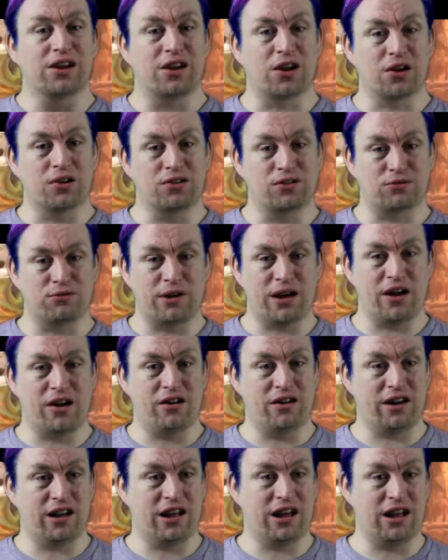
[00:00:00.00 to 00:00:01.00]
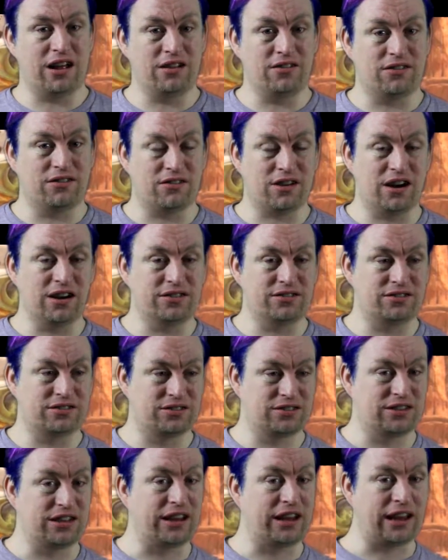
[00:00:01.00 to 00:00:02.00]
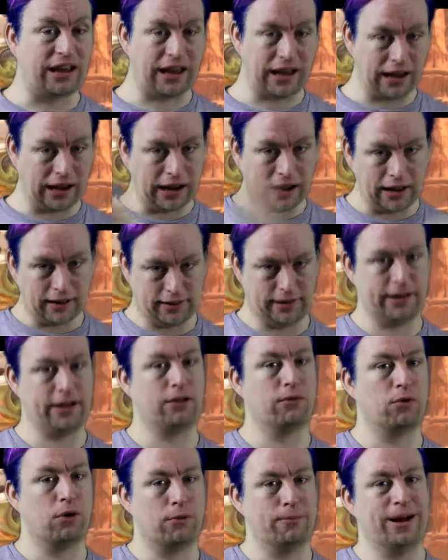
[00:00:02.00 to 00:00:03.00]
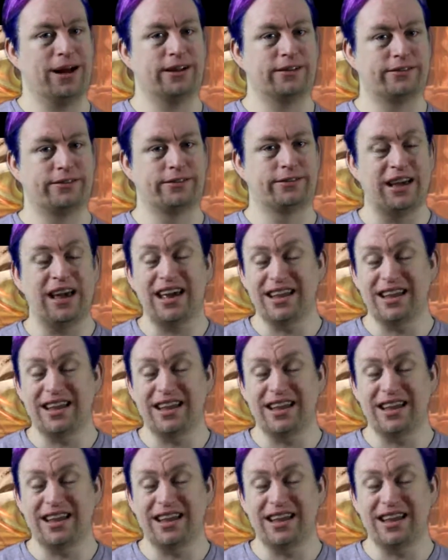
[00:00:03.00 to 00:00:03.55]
goes around and starts killing robots.